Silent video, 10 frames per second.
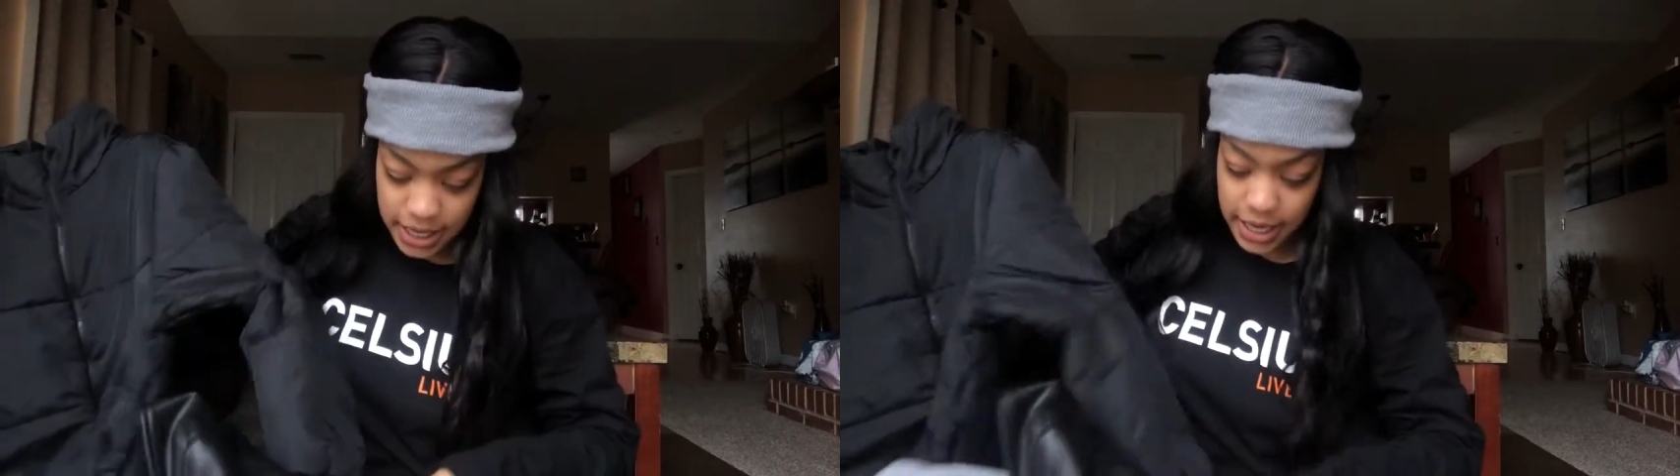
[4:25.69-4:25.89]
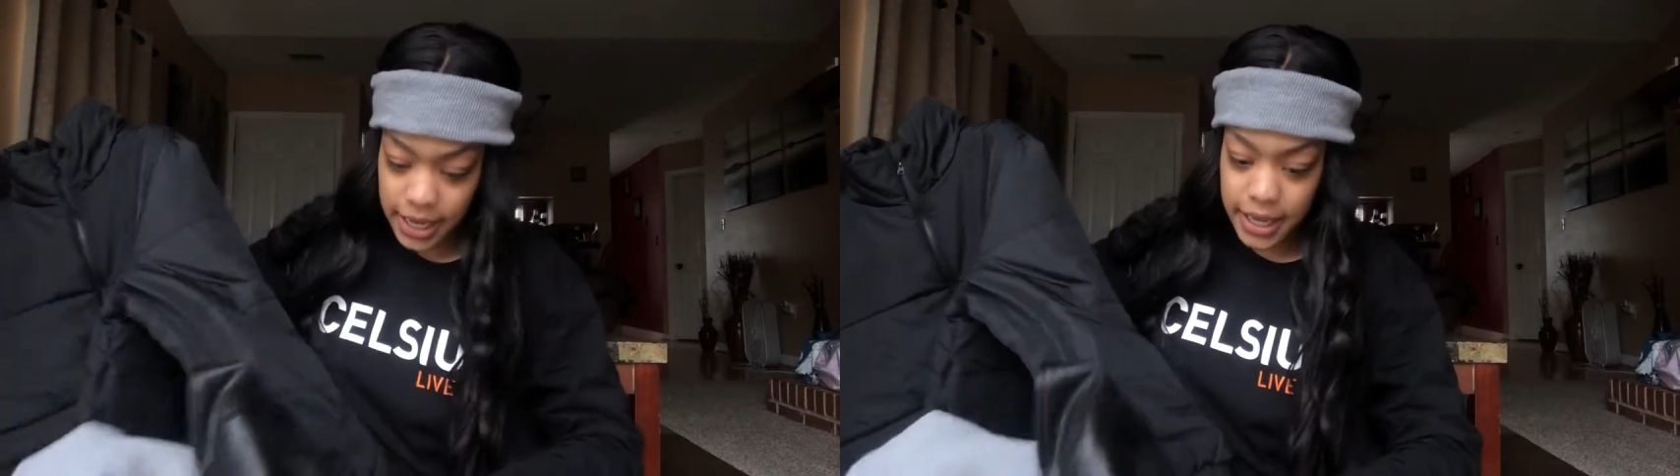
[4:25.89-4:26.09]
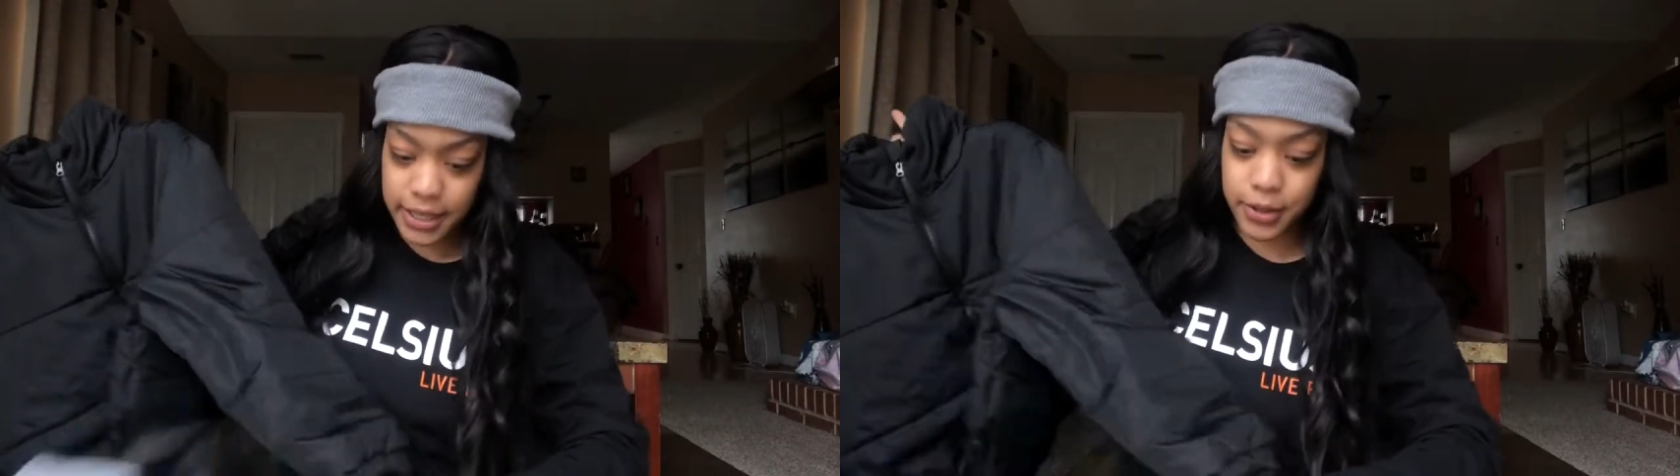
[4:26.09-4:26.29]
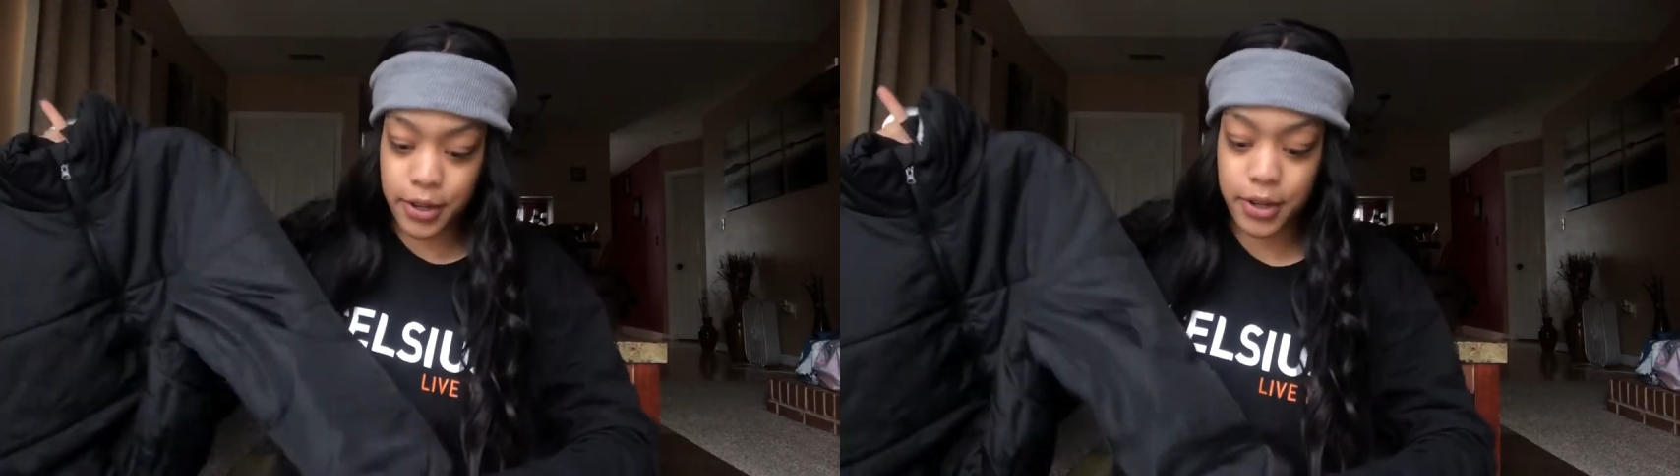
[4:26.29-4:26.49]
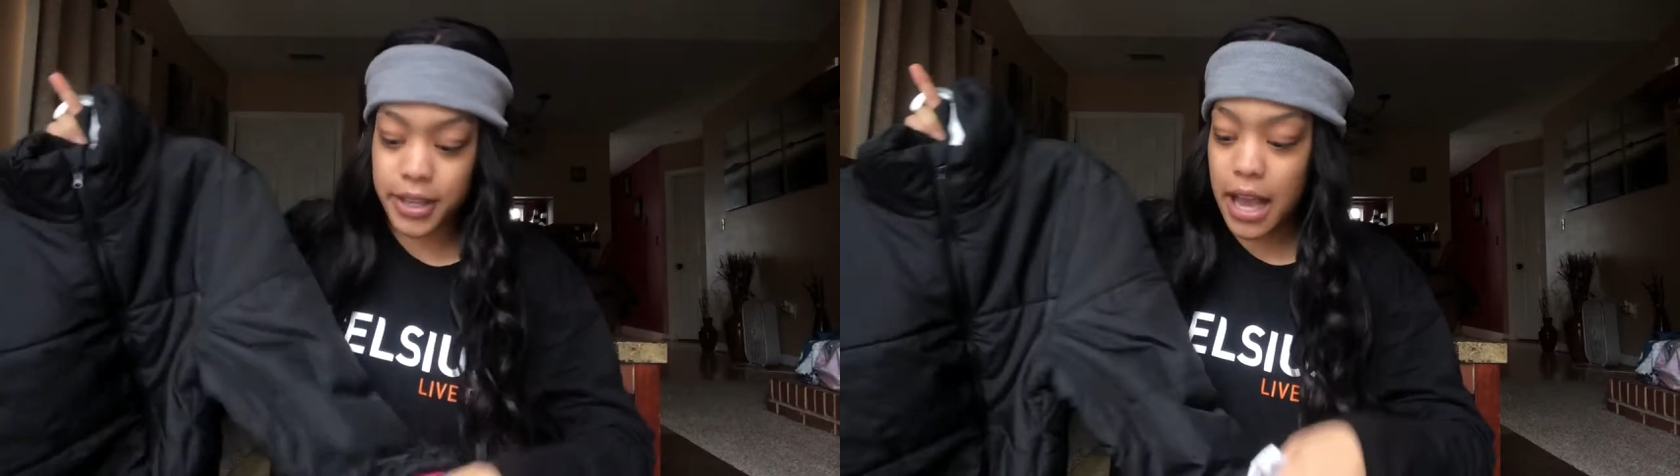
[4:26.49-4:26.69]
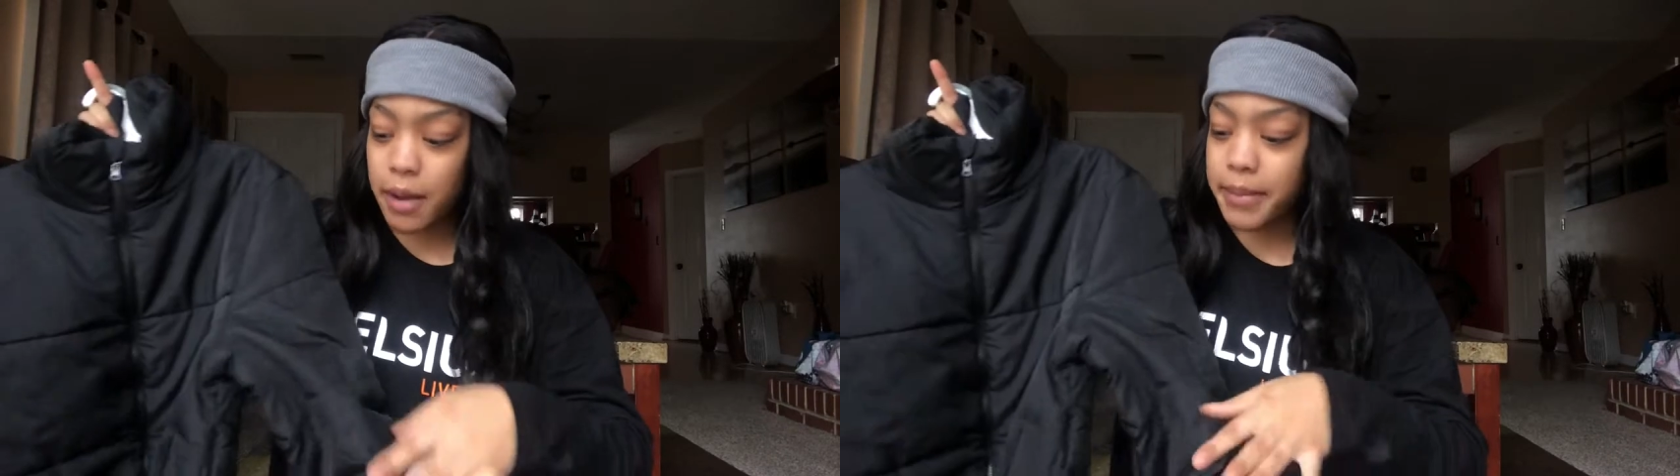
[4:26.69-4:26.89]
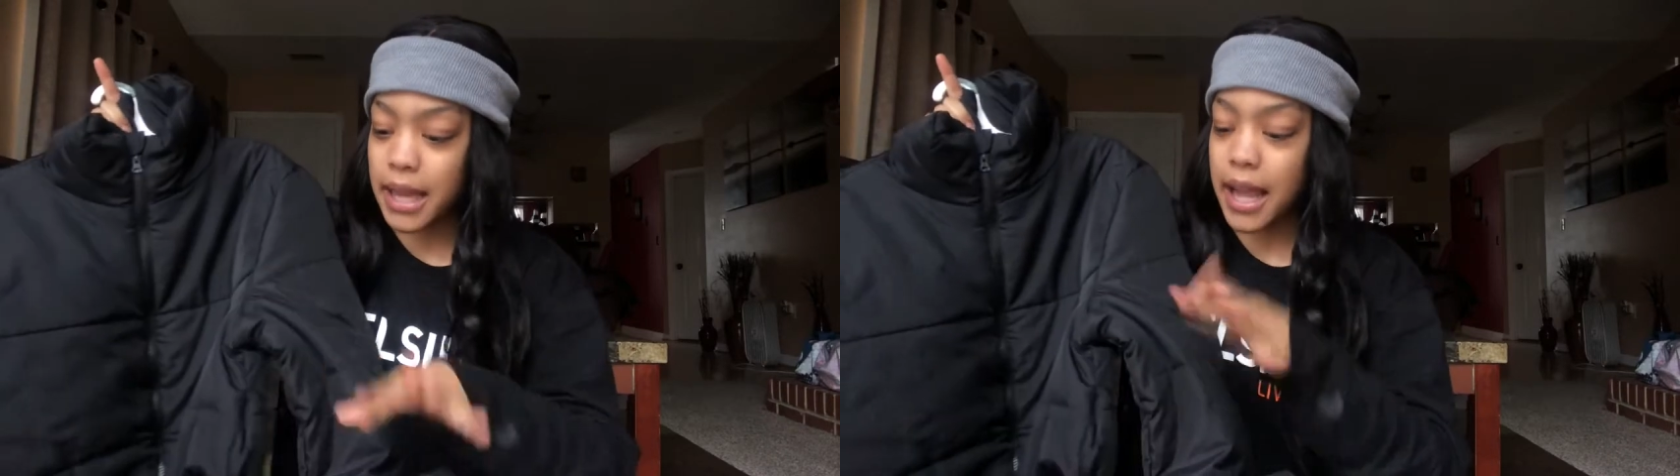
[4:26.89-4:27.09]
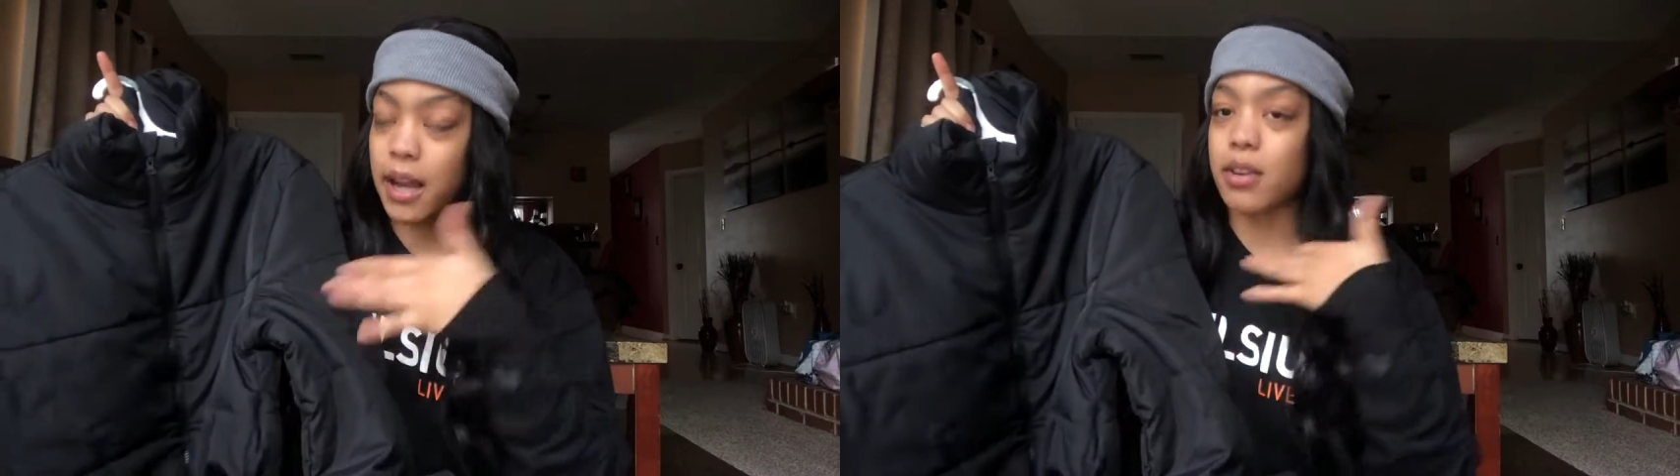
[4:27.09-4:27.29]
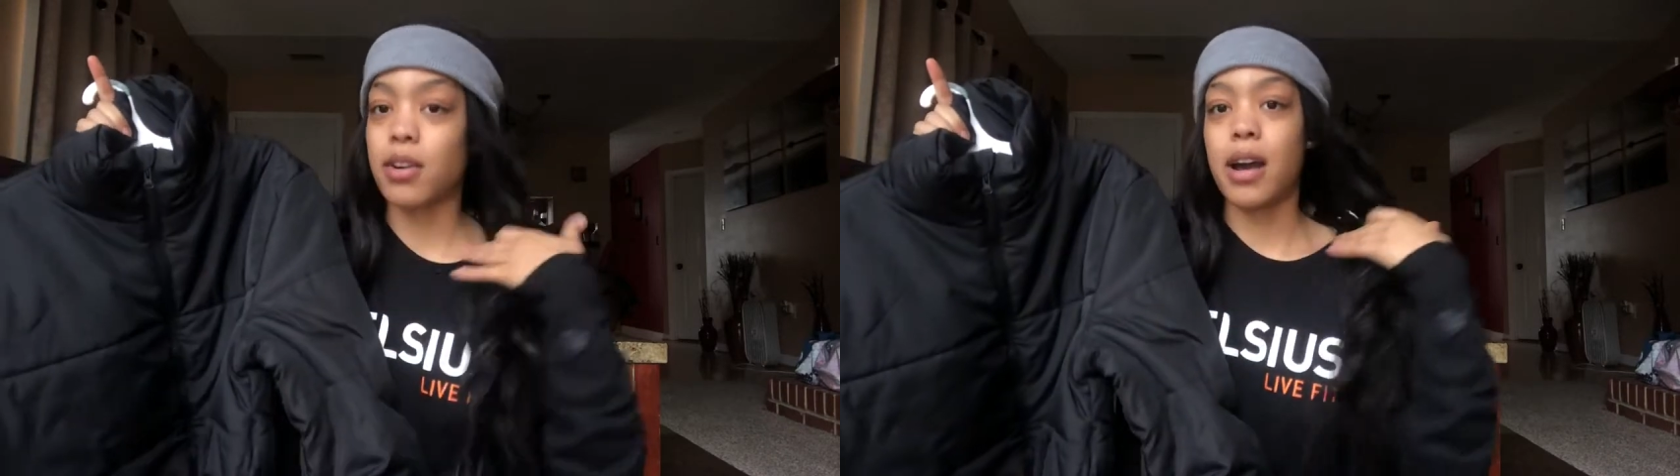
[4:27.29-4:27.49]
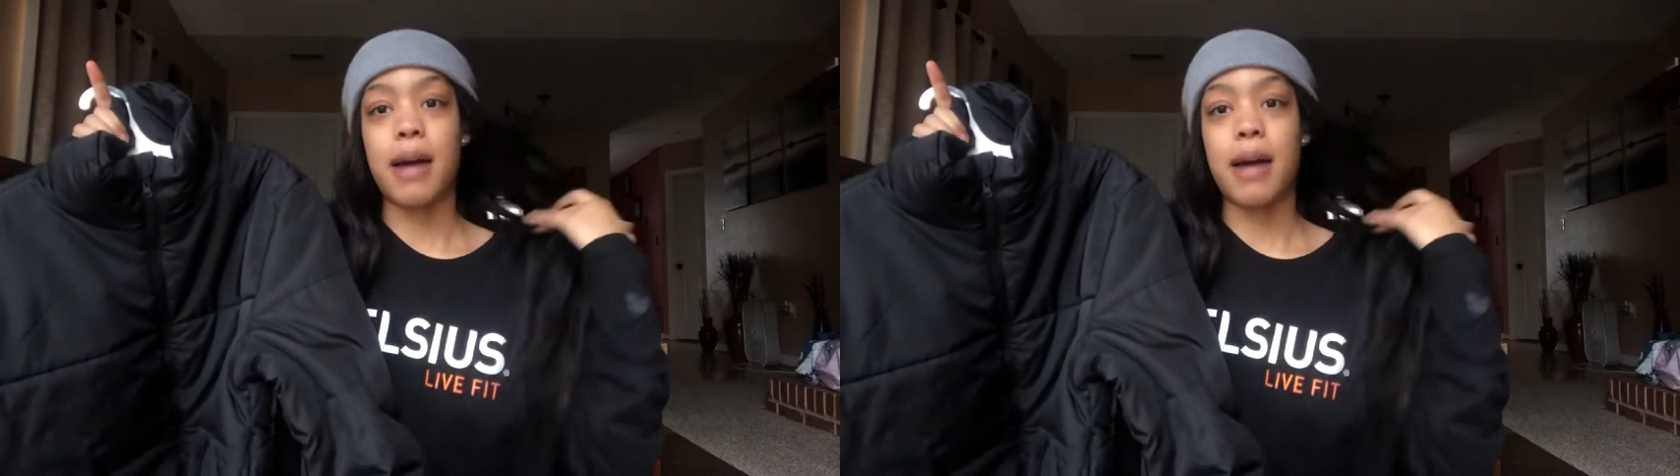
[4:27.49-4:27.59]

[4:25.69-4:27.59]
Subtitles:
and girl, y'all gonna be like, hold on,